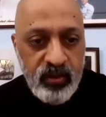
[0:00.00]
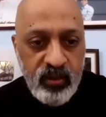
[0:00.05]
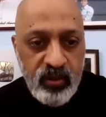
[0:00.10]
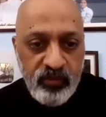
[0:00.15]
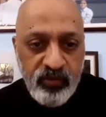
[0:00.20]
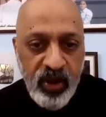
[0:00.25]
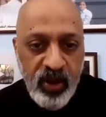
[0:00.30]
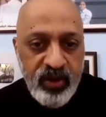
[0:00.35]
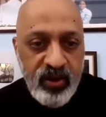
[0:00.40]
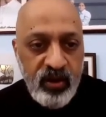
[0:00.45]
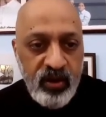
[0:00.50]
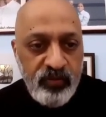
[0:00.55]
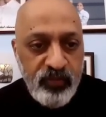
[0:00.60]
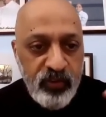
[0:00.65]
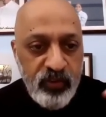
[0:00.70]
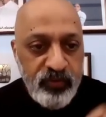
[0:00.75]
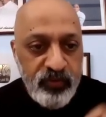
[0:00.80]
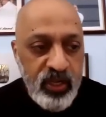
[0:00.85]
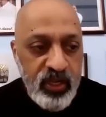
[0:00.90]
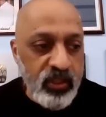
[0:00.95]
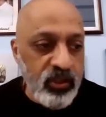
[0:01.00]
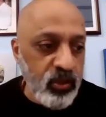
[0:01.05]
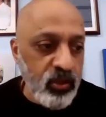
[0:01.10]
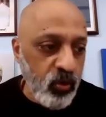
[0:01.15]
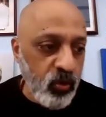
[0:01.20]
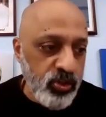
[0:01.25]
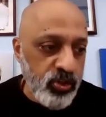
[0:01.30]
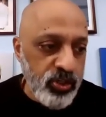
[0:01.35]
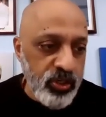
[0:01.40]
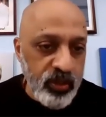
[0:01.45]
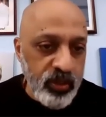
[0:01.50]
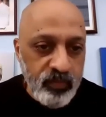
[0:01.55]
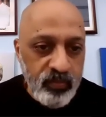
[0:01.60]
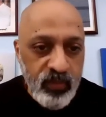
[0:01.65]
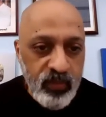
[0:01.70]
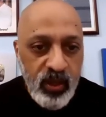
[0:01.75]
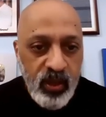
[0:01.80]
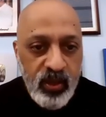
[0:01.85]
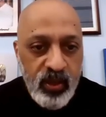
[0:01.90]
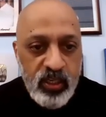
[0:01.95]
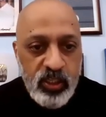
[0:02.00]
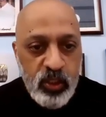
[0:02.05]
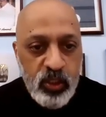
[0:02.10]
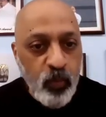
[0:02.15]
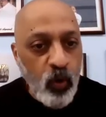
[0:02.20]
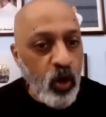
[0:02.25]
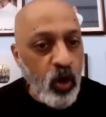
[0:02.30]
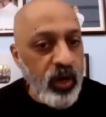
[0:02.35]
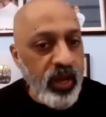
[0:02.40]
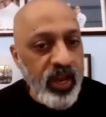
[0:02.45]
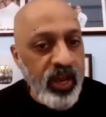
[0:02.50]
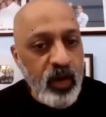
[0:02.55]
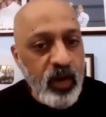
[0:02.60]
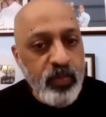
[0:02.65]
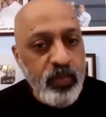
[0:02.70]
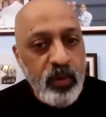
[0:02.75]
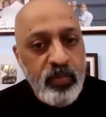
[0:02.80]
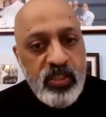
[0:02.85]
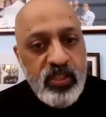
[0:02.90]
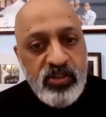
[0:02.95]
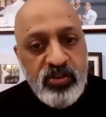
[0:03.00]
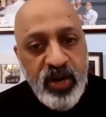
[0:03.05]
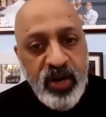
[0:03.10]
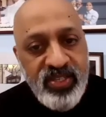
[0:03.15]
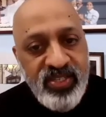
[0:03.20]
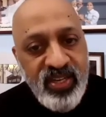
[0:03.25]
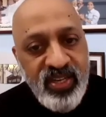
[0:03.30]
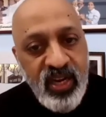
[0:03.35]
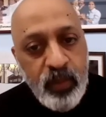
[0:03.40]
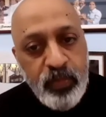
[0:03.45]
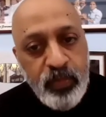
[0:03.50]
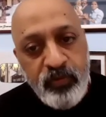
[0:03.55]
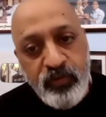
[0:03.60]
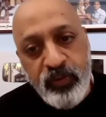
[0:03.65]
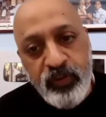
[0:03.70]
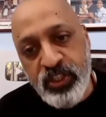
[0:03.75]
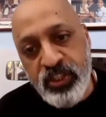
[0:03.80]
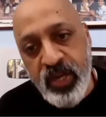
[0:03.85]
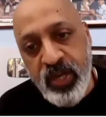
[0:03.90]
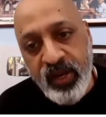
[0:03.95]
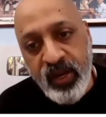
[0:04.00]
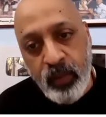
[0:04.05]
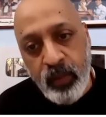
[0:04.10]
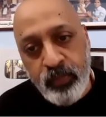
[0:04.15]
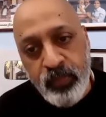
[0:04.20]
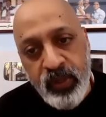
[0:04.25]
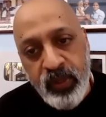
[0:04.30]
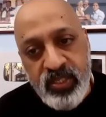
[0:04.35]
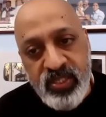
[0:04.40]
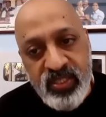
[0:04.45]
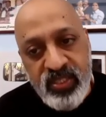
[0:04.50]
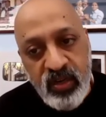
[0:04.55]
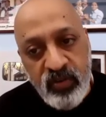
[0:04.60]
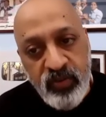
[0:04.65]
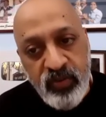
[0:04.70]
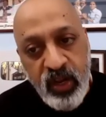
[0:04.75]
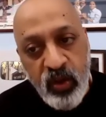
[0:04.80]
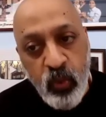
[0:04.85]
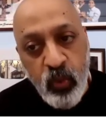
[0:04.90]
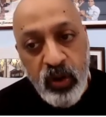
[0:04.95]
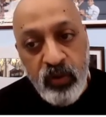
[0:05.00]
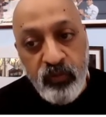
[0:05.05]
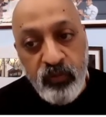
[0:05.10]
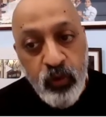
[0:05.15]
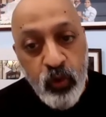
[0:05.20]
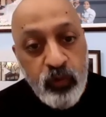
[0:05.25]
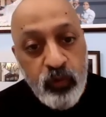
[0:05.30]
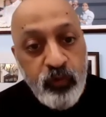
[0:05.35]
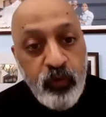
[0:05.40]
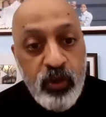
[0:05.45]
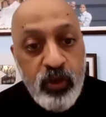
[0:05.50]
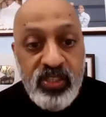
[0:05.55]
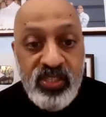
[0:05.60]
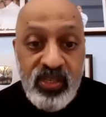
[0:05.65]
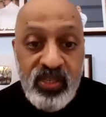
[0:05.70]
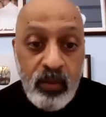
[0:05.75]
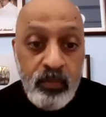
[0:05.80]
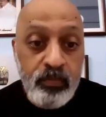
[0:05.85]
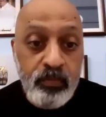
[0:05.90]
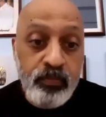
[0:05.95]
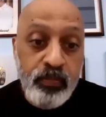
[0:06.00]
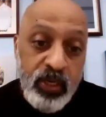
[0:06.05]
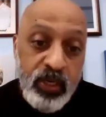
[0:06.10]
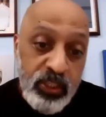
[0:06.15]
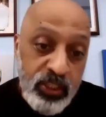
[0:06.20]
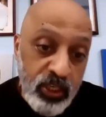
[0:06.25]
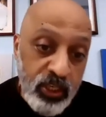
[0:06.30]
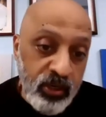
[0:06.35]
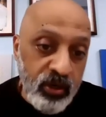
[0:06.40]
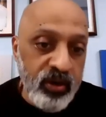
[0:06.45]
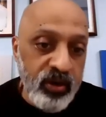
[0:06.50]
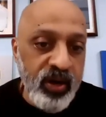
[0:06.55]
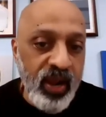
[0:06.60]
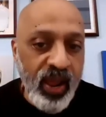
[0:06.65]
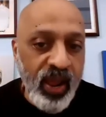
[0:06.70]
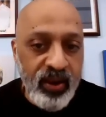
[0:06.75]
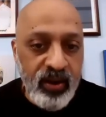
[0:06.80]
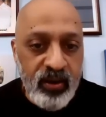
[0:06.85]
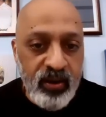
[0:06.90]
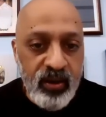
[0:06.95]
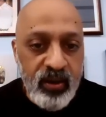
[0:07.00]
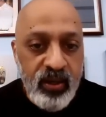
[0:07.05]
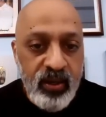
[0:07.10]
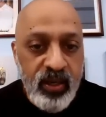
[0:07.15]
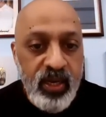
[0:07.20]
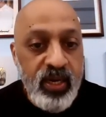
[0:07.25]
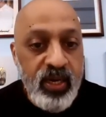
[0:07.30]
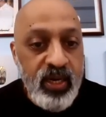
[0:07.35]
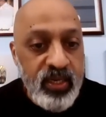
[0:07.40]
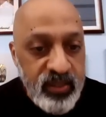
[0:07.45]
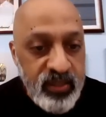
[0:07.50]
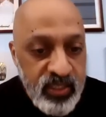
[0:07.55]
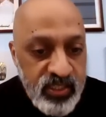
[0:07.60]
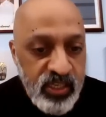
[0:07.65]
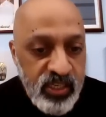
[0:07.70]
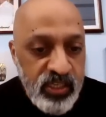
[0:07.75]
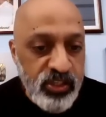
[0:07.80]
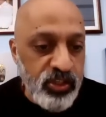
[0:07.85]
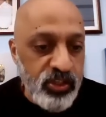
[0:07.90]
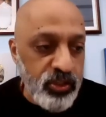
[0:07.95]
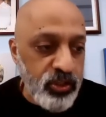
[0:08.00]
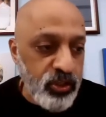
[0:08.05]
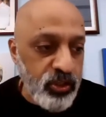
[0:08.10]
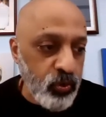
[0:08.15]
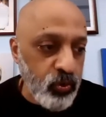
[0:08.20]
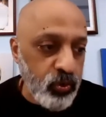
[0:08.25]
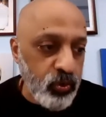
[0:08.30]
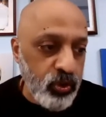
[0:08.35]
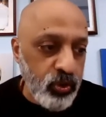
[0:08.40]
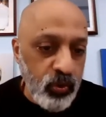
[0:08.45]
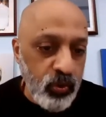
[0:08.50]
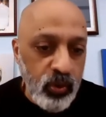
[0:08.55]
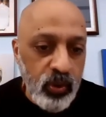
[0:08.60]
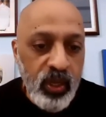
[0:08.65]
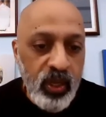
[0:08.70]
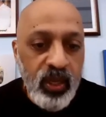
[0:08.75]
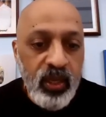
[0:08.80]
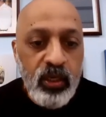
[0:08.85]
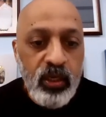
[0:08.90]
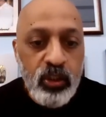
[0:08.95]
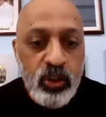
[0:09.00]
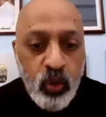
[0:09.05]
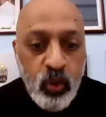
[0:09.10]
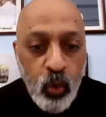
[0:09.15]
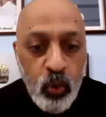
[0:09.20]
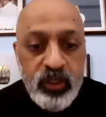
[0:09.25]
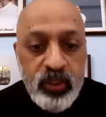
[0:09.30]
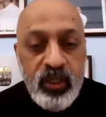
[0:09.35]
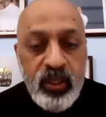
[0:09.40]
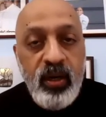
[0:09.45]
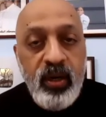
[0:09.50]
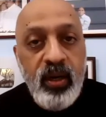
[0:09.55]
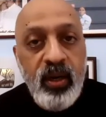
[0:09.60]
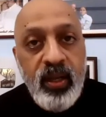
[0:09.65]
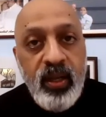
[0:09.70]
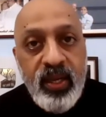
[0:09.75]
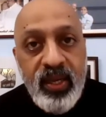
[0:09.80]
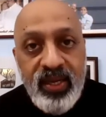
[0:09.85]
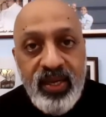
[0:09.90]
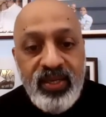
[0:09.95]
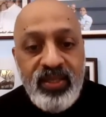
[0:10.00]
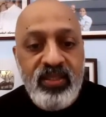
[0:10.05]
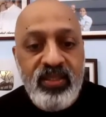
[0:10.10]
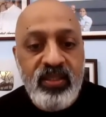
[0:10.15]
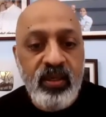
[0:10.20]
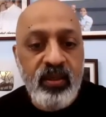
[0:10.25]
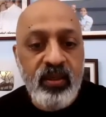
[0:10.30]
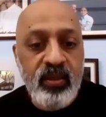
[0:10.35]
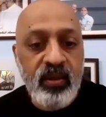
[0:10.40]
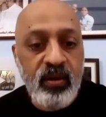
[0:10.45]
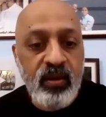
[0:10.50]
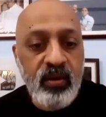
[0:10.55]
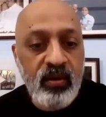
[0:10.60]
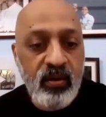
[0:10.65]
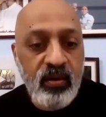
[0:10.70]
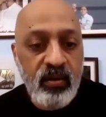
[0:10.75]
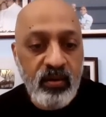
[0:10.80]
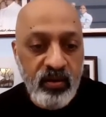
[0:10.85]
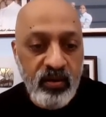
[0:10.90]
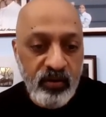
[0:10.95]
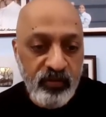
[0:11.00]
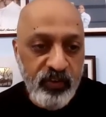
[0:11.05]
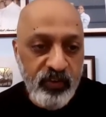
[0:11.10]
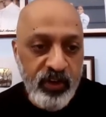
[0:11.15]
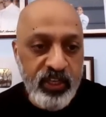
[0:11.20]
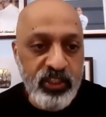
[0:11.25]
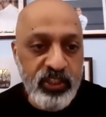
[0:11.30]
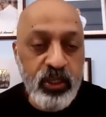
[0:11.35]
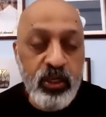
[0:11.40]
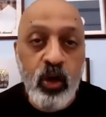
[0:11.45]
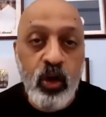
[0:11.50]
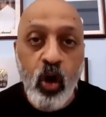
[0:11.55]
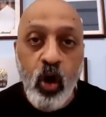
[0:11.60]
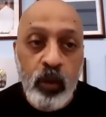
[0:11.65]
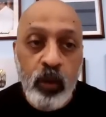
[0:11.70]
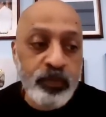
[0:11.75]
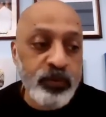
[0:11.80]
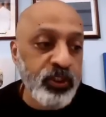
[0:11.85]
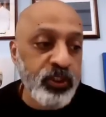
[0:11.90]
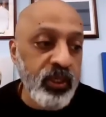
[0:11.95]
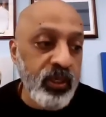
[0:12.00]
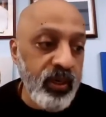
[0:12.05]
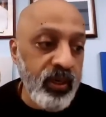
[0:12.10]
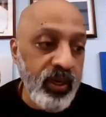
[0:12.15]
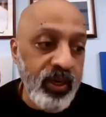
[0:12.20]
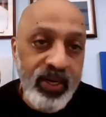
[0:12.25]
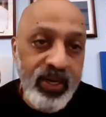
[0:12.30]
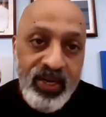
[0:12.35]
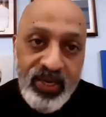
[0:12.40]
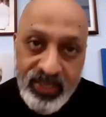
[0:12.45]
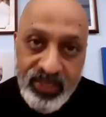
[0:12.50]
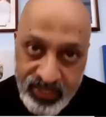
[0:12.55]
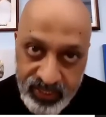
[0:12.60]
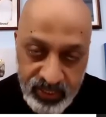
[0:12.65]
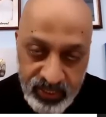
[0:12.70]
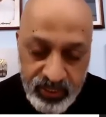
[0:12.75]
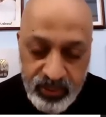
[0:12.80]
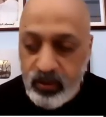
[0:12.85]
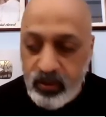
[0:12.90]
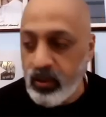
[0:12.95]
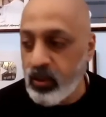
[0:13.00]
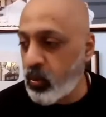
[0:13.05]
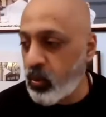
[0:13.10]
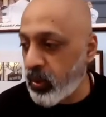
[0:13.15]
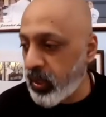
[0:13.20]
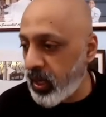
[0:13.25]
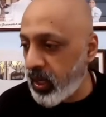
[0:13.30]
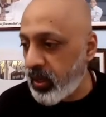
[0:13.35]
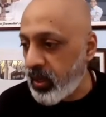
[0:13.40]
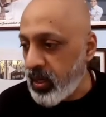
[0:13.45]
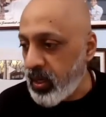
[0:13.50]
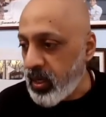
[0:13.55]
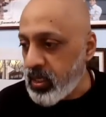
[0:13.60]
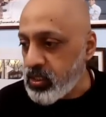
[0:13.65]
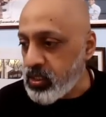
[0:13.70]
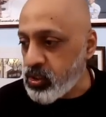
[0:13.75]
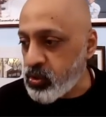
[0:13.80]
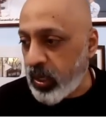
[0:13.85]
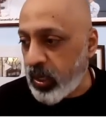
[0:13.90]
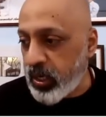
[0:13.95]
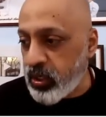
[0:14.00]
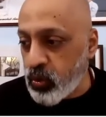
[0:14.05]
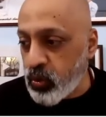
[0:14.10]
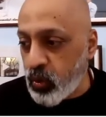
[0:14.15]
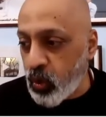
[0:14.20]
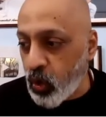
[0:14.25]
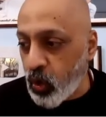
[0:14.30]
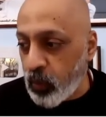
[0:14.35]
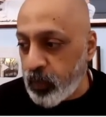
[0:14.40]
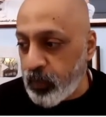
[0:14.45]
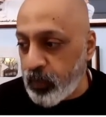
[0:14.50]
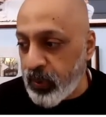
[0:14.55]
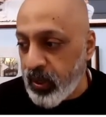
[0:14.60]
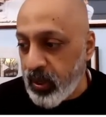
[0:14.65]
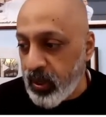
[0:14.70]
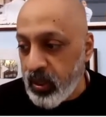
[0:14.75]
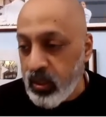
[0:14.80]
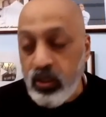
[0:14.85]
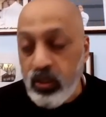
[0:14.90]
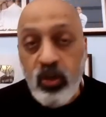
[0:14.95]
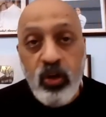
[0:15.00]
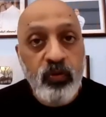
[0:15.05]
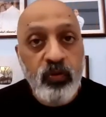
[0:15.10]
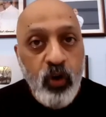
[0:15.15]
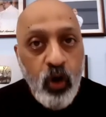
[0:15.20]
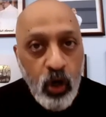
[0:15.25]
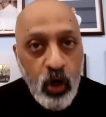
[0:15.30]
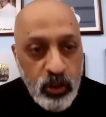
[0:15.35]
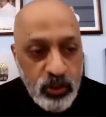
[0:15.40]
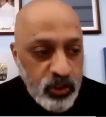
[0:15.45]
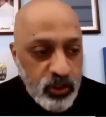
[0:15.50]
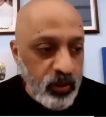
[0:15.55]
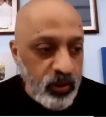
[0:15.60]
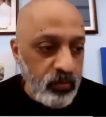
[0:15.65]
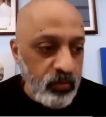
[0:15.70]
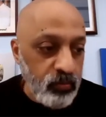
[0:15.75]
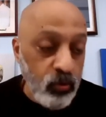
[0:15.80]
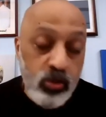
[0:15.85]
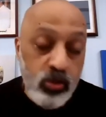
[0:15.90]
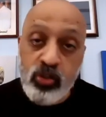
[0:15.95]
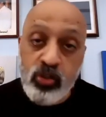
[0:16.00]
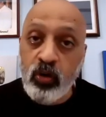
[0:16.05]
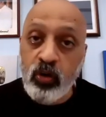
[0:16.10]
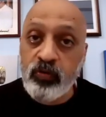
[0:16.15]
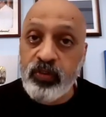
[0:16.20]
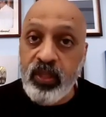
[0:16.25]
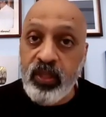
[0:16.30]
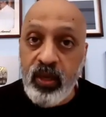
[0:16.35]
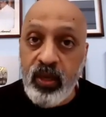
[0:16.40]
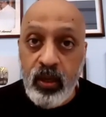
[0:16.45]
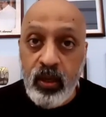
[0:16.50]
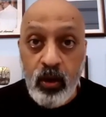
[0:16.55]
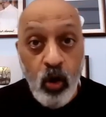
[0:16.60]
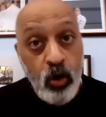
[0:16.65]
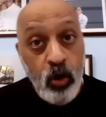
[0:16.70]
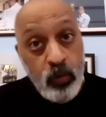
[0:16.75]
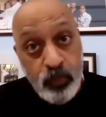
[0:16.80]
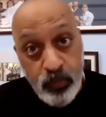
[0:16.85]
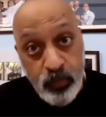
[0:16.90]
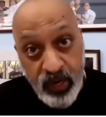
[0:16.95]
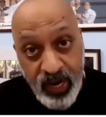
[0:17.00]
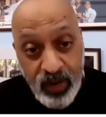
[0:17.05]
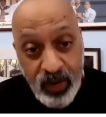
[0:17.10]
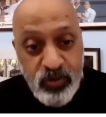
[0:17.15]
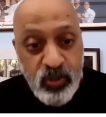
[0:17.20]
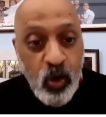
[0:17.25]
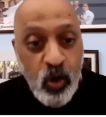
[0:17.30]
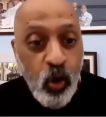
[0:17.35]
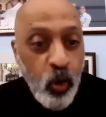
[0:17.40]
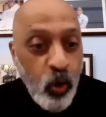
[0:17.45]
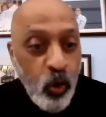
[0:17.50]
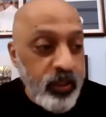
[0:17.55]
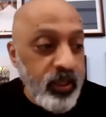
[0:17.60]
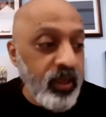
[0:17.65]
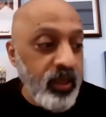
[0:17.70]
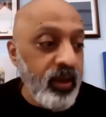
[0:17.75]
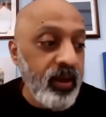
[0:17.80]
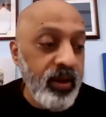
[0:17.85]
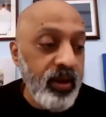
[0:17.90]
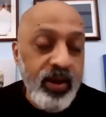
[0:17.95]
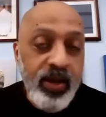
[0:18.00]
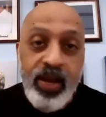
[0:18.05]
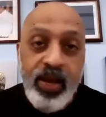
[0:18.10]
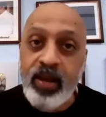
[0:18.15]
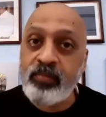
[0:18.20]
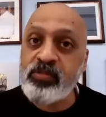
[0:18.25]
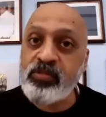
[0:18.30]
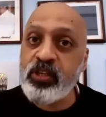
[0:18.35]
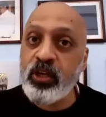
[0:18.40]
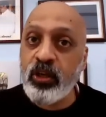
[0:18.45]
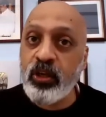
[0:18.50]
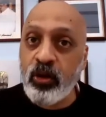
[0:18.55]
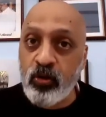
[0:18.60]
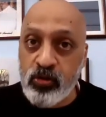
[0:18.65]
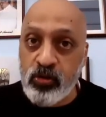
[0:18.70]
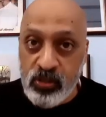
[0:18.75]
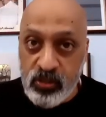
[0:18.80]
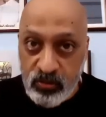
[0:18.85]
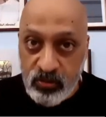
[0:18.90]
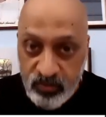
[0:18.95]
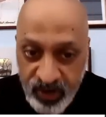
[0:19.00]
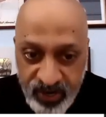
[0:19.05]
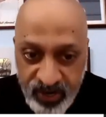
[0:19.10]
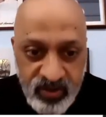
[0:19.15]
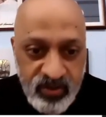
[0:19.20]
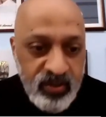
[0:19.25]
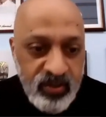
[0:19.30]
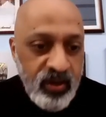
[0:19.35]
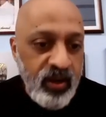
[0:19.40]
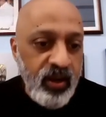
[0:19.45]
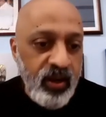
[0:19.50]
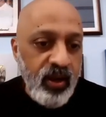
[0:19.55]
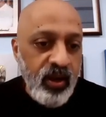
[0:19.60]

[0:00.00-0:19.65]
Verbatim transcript: The final 15th question. Small air bubbles rising up a fish tank appear silvery when viewed for some particular angle. This is due to total internal reflection option D. Okay, so I do hope you've got most of the or perhaps all the MCQs right.